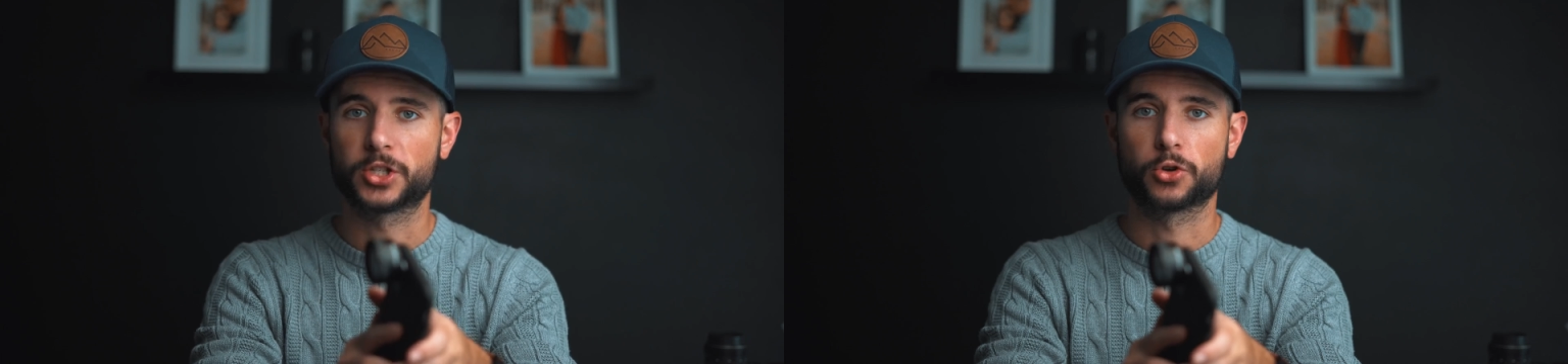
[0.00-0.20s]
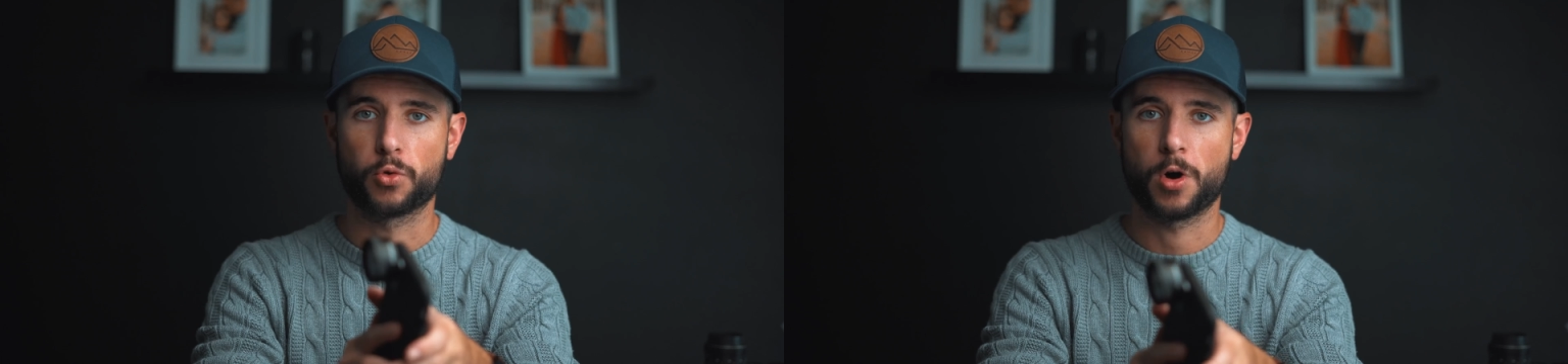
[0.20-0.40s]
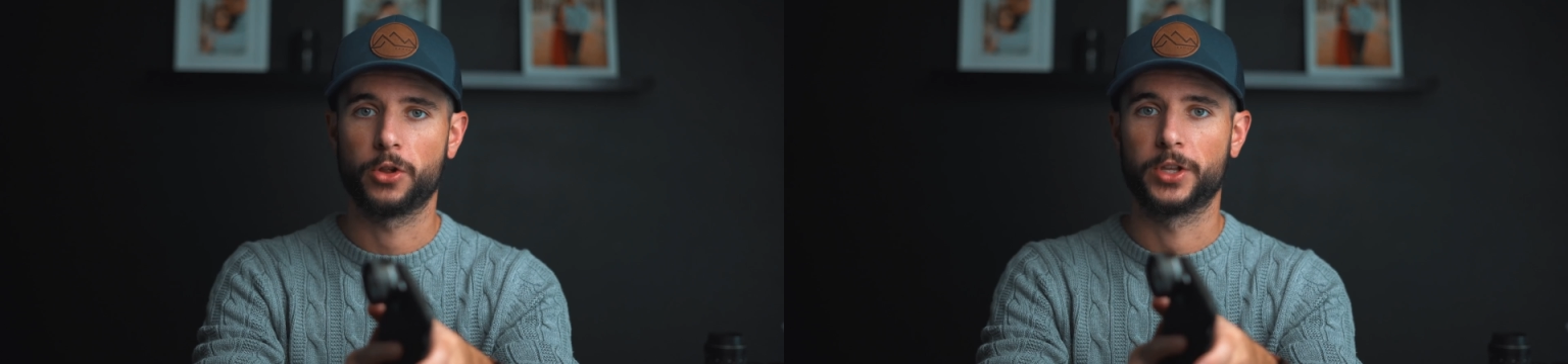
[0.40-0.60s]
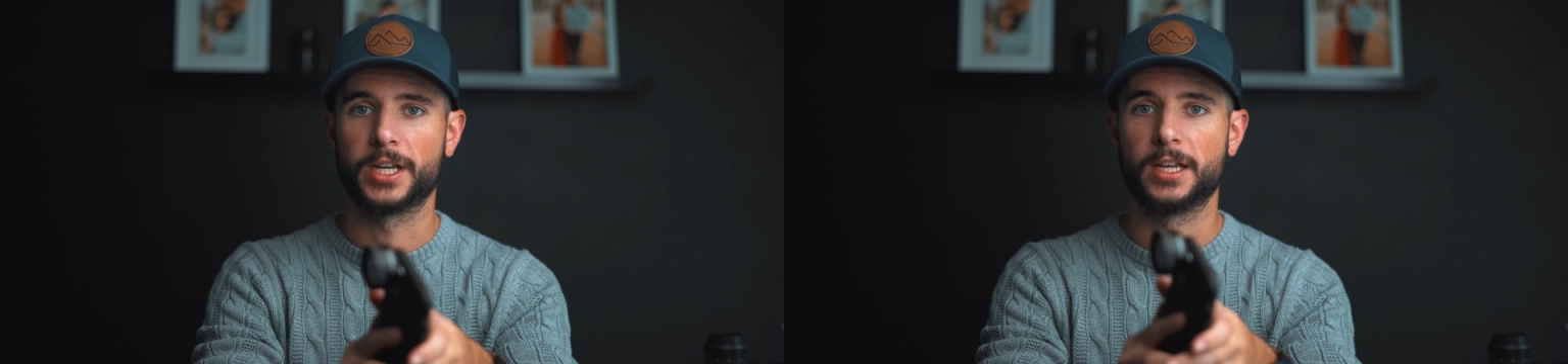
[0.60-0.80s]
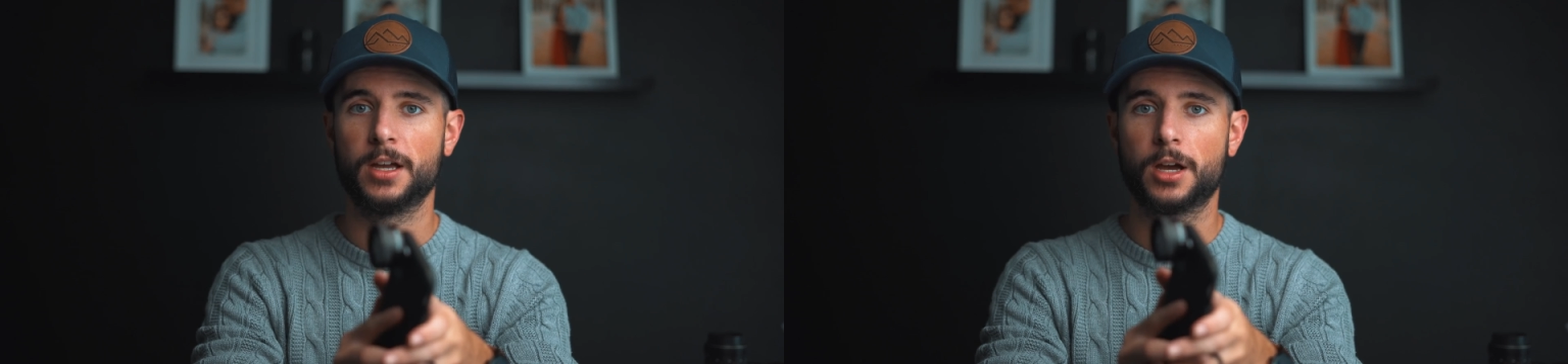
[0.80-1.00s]
the
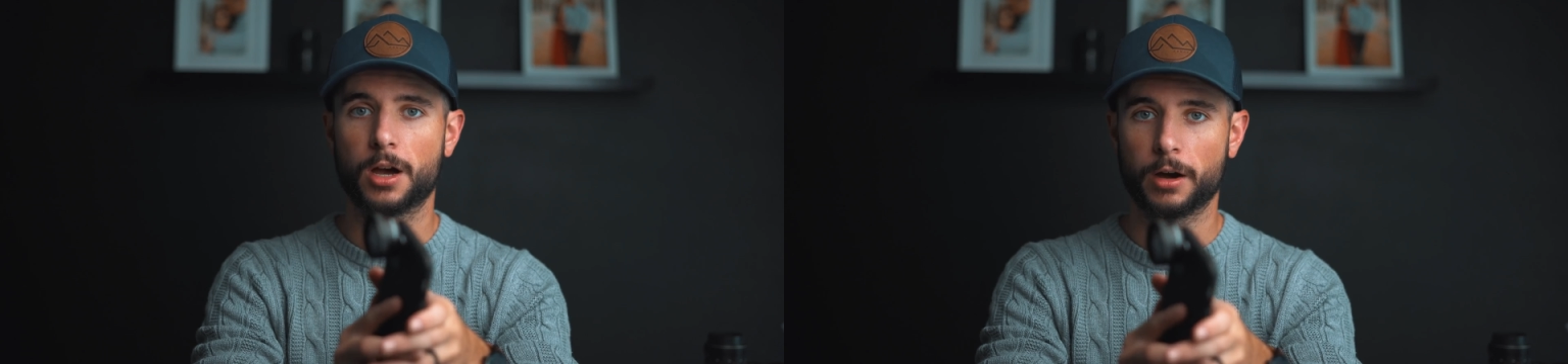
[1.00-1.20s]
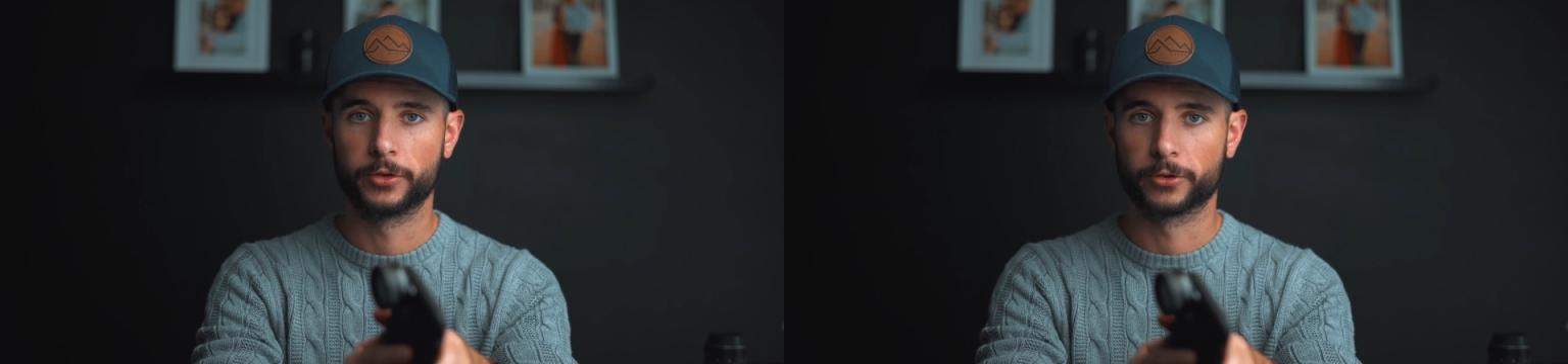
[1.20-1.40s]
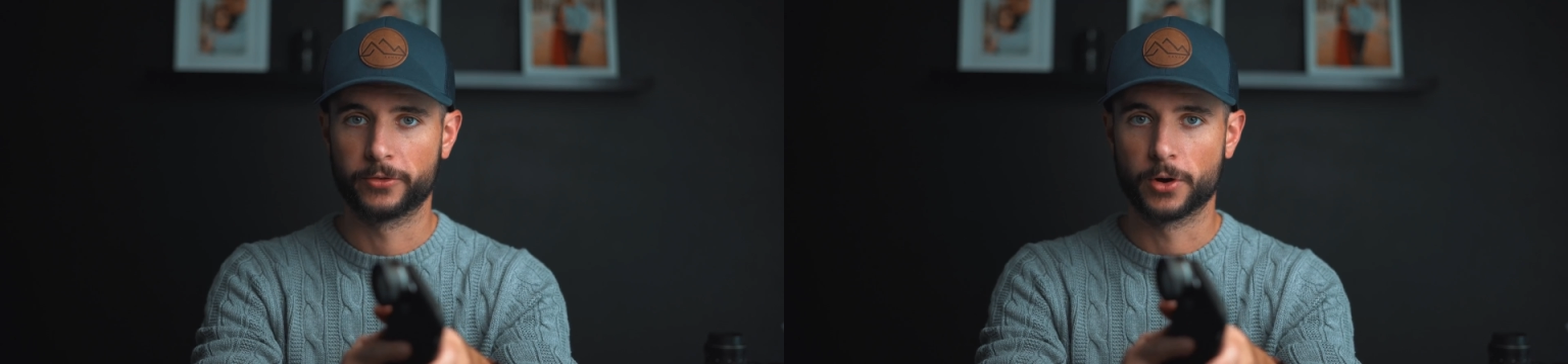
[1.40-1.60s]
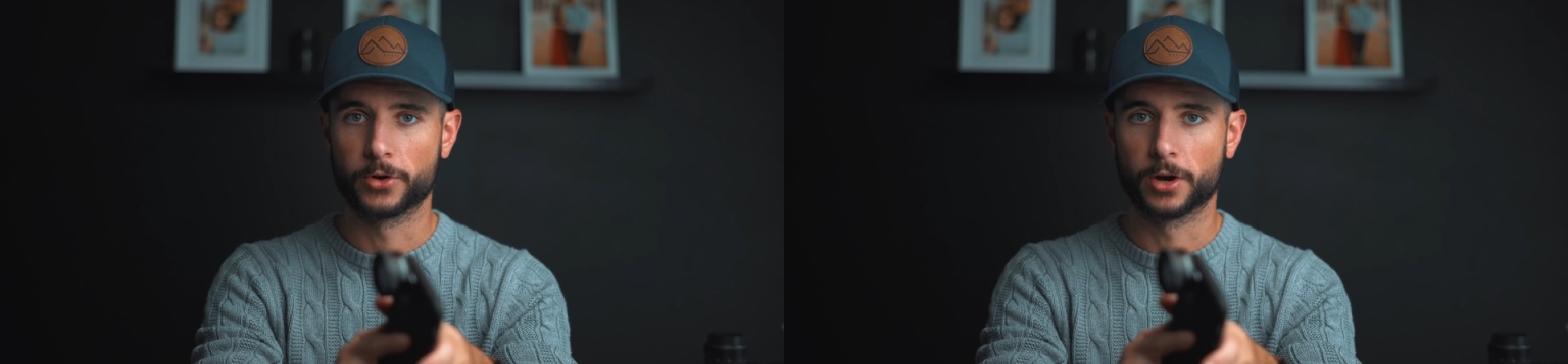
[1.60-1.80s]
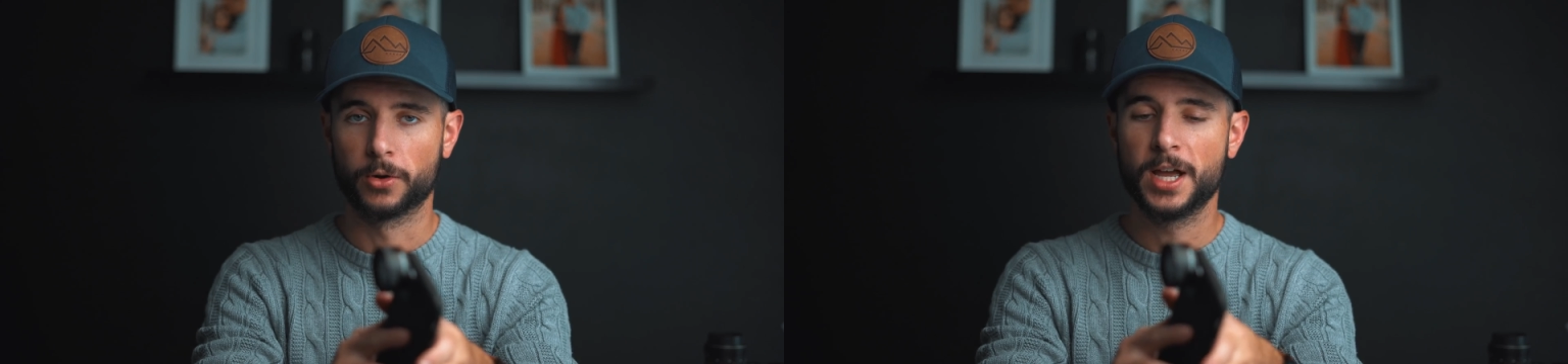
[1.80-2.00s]
quality of your
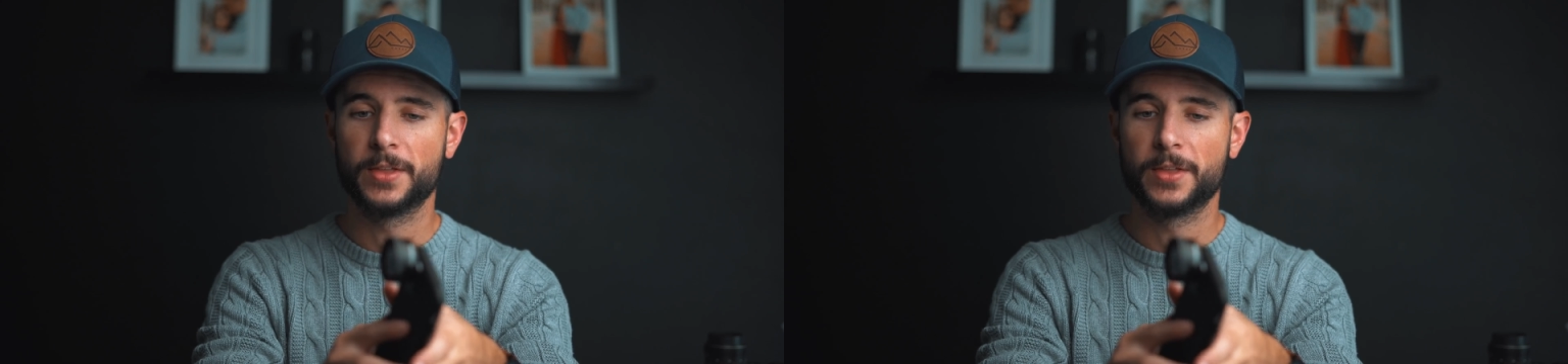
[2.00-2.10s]
photo.